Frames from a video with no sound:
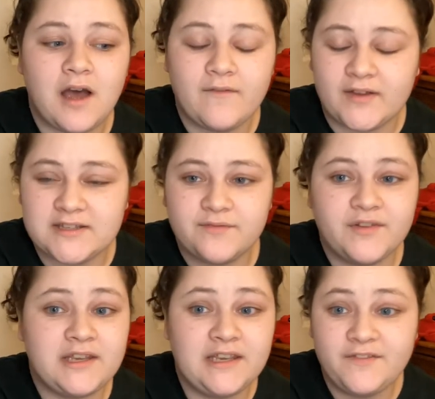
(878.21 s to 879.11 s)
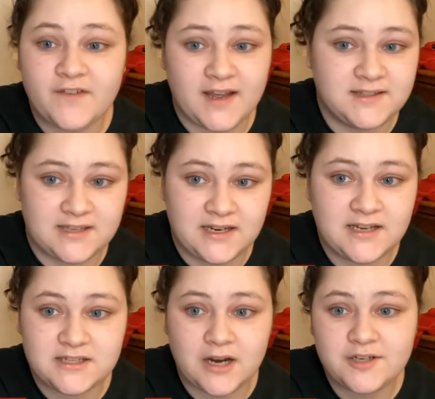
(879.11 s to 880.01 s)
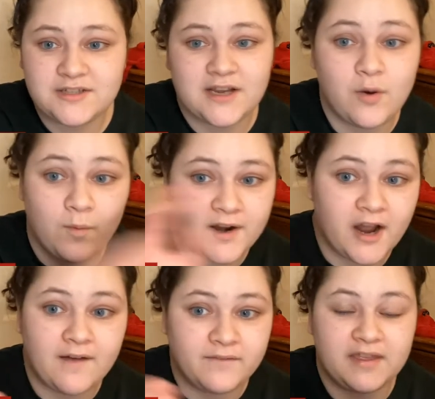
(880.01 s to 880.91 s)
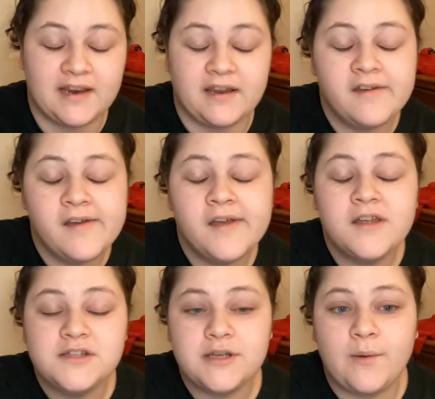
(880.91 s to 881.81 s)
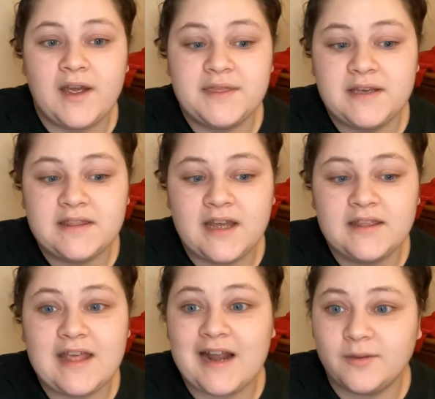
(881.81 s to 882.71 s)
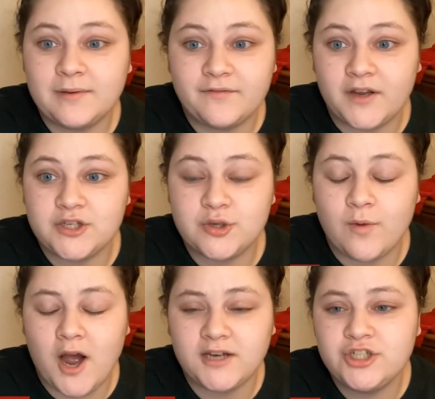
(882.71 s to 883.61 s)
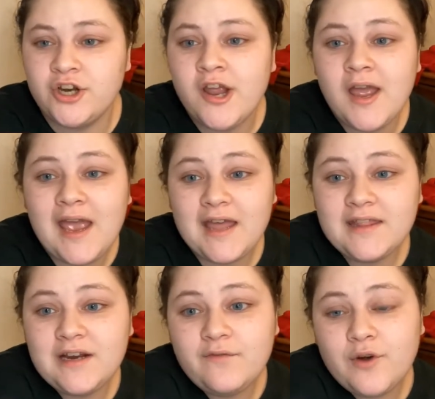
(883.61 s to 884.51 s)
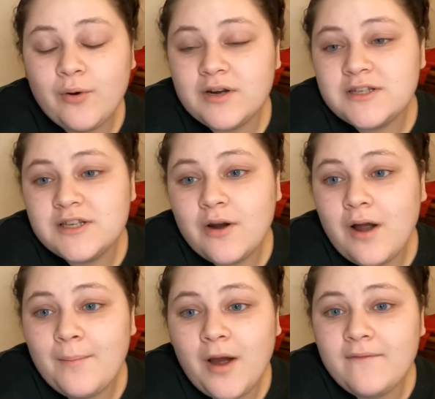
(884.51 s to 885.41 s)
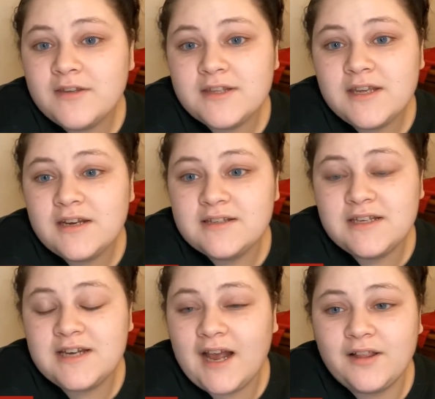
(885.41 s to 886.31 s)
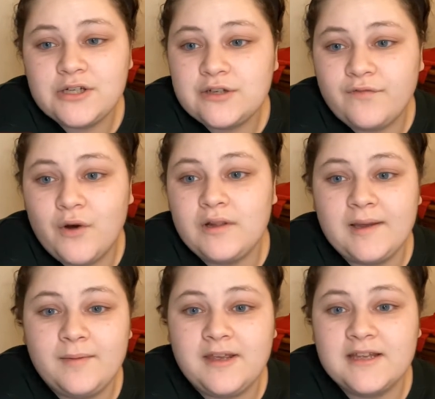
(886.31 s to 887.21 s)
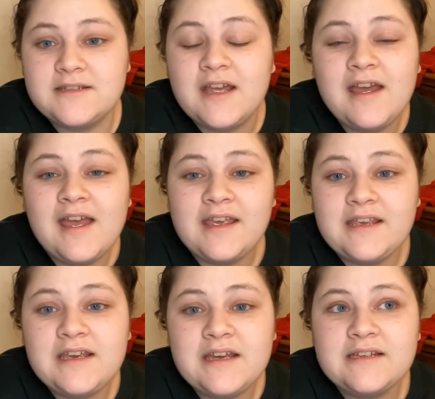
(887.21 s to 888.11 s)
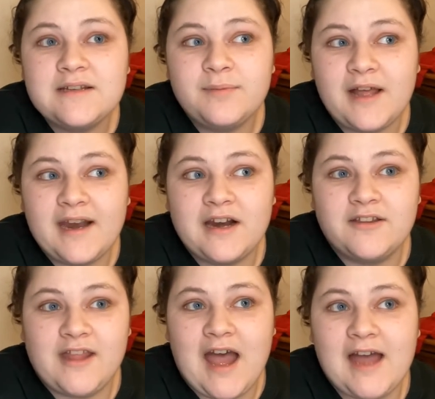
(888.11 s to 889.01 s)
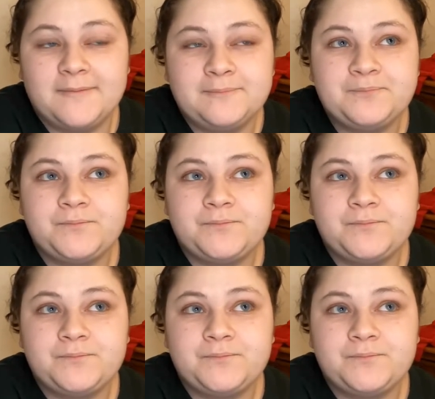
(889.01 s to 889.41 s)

offensively, he finds it. It's not just like a one-off thing. So I think that that'll be fun to watch. And then, of course, you know, I'm obviously going to say Tyler Toffoli because he is a player that